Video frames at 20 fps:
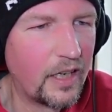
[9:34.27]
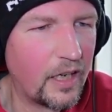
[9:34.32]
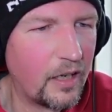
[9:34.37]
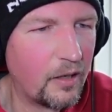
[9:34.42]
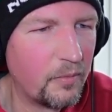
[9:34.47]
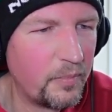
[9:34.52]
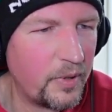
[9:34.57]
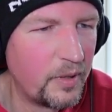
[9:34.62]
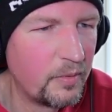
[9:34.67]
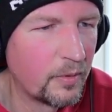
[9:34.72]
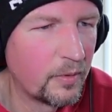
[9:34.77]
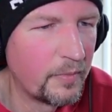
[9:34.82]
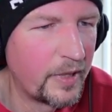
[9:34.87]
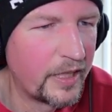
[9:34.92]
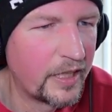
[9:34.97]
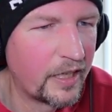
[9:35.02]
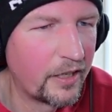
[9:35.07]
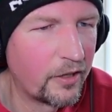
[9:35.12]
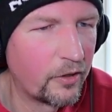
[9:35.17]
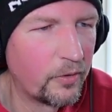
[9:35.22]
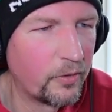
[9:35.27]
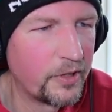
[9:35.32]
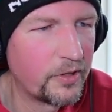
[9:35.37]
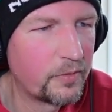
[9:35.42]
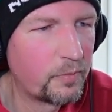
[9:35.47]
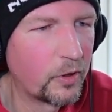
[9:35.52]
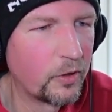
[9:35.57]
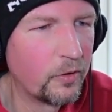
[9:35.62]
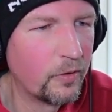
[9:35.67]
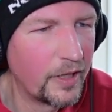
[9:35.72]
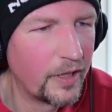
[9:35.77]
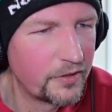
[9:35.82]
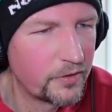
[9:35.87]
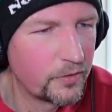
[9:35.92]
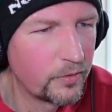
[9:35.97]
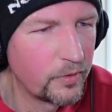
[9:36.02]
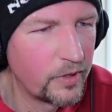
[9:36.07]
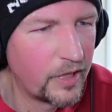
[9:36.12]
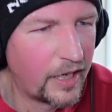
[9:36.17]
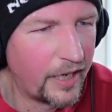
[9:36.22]
People may not always progress
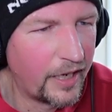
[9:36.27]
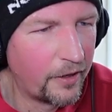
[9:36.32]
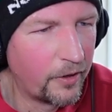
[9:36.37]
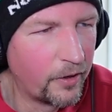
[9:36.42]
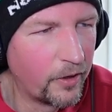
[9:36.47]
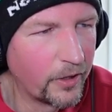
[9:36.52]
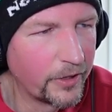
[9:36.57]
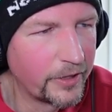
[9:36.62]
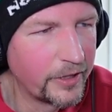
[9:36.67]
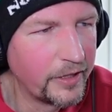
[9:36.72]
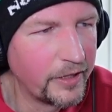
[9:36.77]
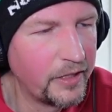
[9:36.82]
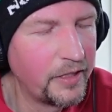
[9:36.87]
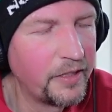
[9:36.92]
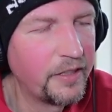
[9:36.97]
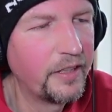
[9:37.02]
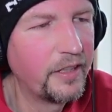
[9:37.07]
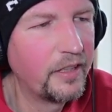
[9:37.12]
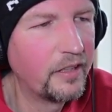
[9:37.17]
through the hierarchy